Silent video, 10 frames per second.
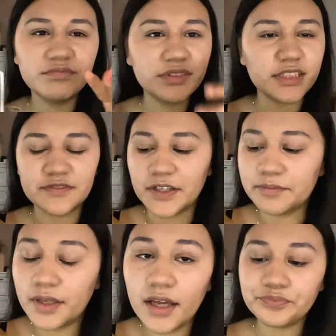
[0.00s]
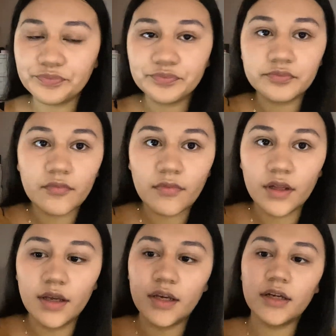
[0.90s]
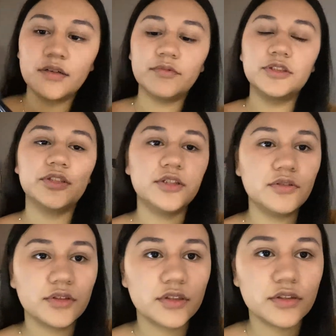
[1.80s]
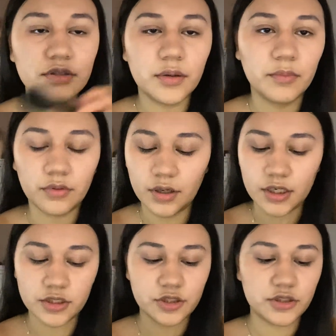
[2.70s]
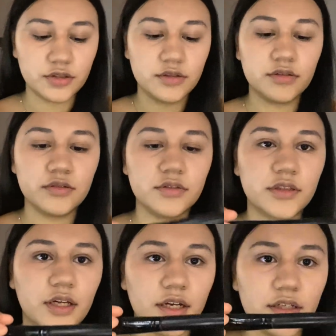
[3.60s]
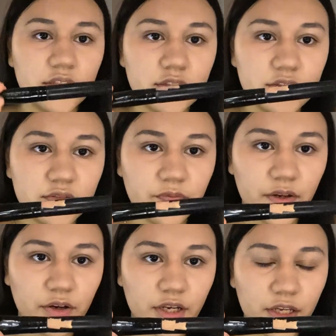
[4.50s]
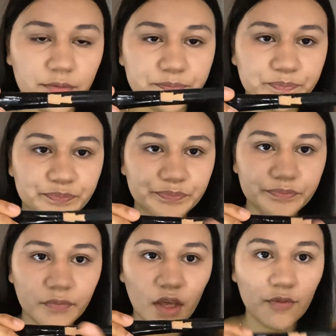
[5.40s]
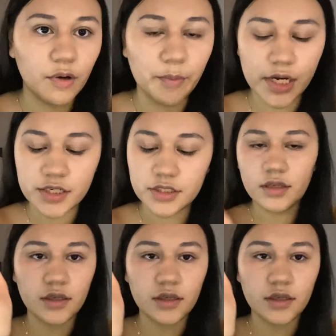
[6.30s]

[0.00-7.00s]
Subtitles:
It is fine. And we're just gonna use this brush that is very ruined.